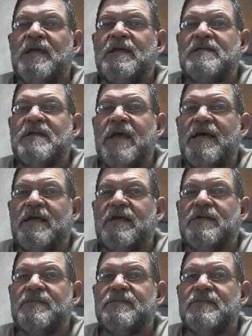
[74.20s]
He said,
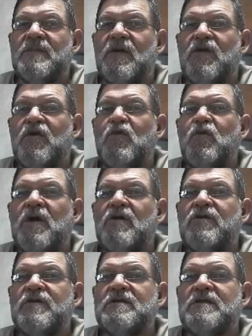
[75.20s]
You
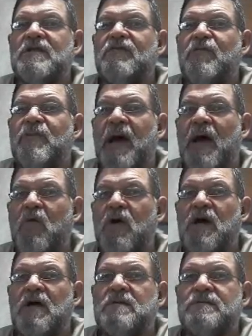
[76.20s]
will receive
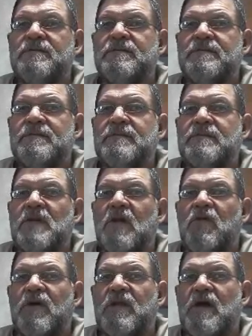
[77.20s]
power
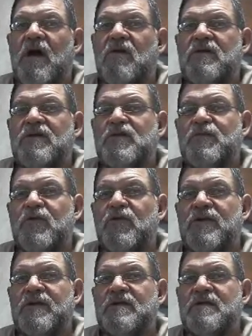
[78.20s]
when the Holy
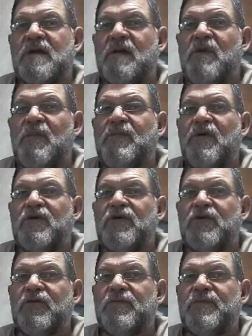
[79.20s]
Spirit has come upon
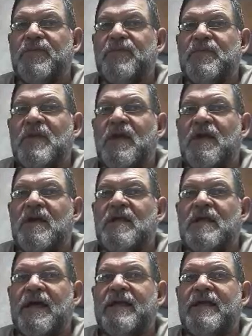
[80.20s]
you.
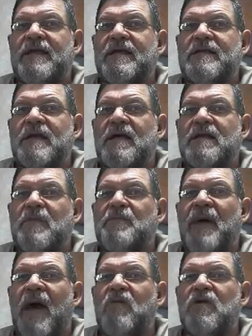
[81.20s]
They needed the
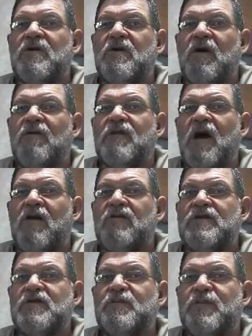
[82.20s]
power of the
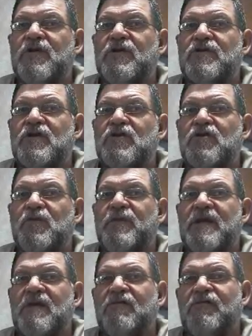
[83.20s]
Holy Spirit to
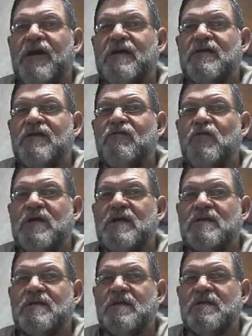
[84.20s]
be effective
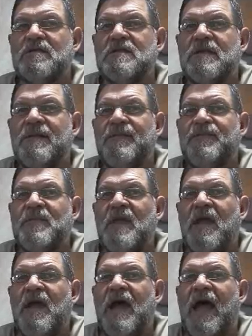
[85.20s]
witnesses.
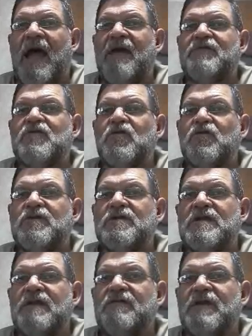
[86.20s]
After
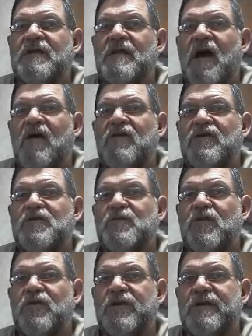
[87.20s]
receiving the Holy
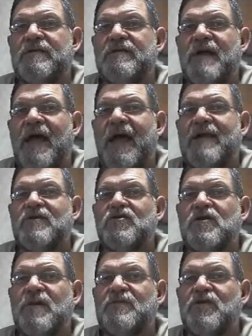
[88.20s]
Spirit, Acts
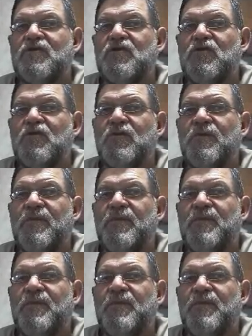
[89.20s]
chapter 2.